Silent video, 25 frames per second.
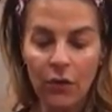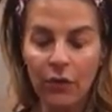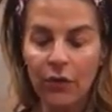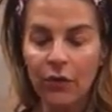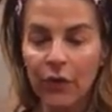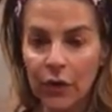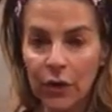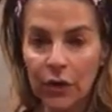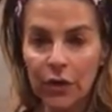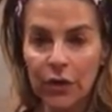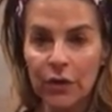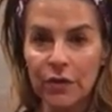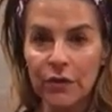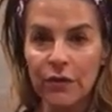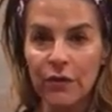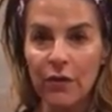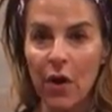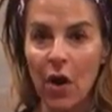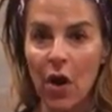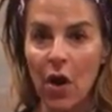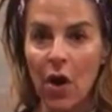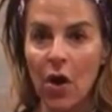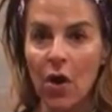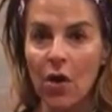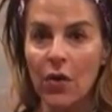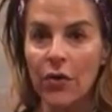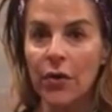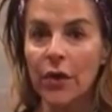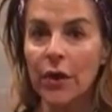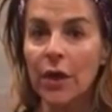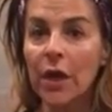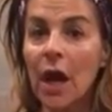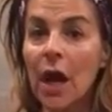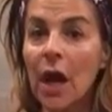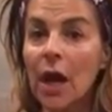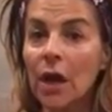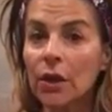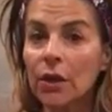First of all, the
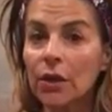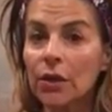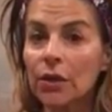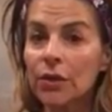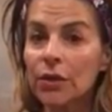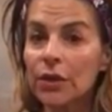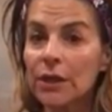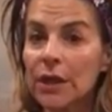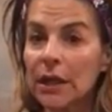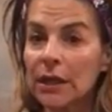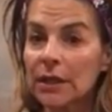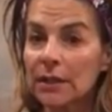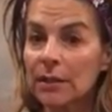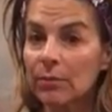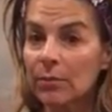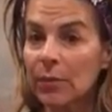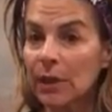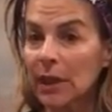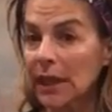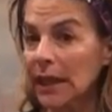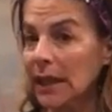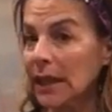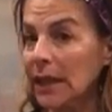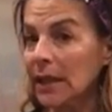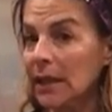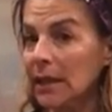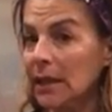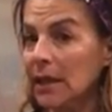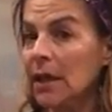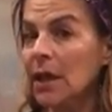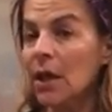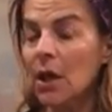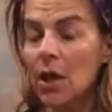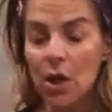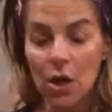color does bleed.